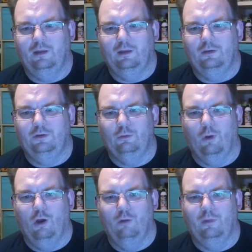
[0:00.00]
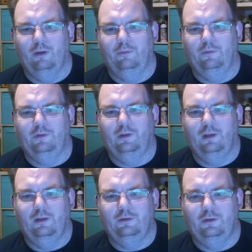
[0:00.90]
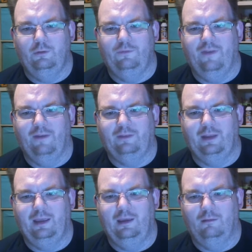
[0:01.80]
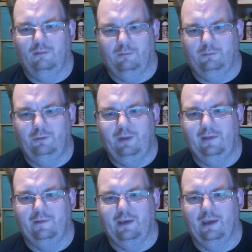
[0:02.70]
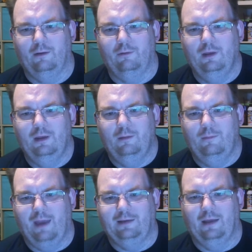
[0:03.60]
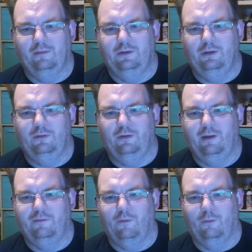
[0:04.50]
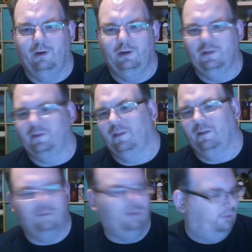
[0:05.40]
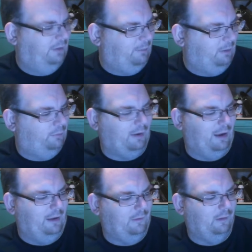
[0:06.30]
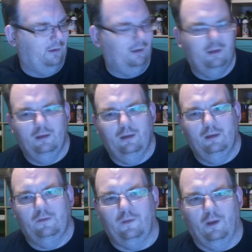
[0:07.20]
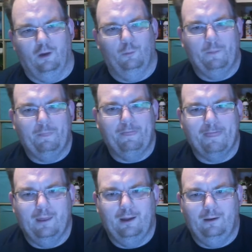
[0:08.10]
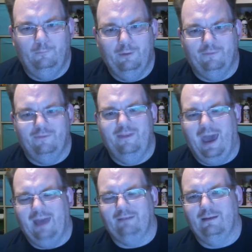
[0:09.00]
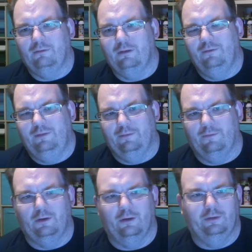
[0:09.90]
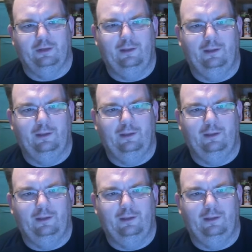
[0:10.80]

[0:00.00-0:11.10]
to almost 250 2 days ago, back down to 234 just because of the little dip in price. So with that level of difficulty,